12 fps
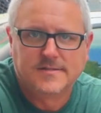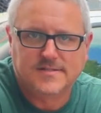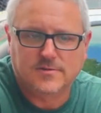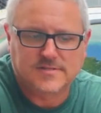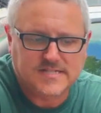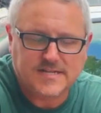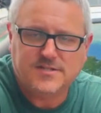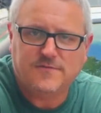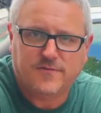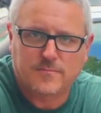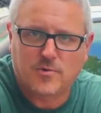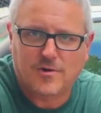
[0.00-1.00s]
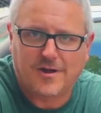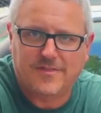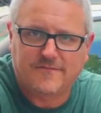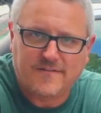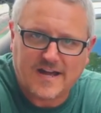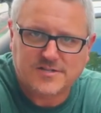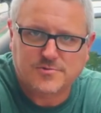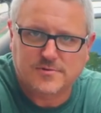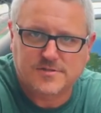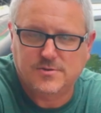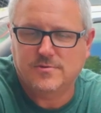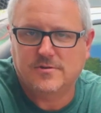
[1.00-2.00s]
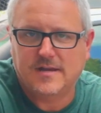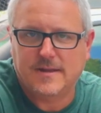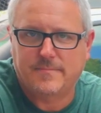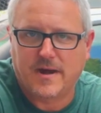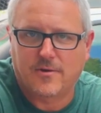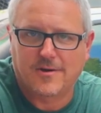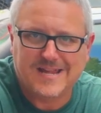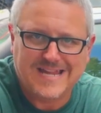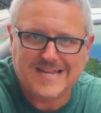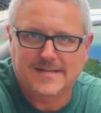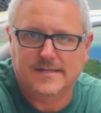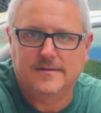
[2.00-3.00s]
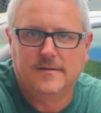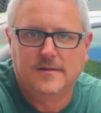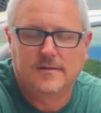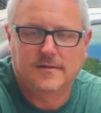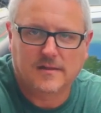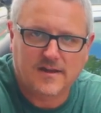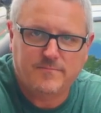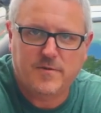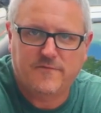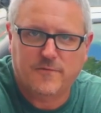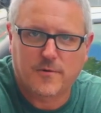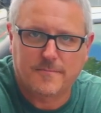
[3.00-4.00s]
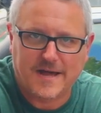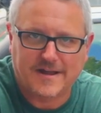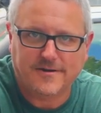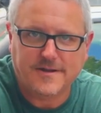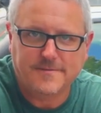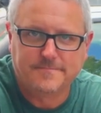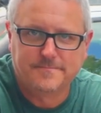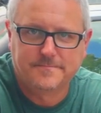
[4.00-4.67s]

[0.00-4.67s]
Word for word: So stay tuned for more on the Vatrer 200 amp hour heated LiFePO 4 battery.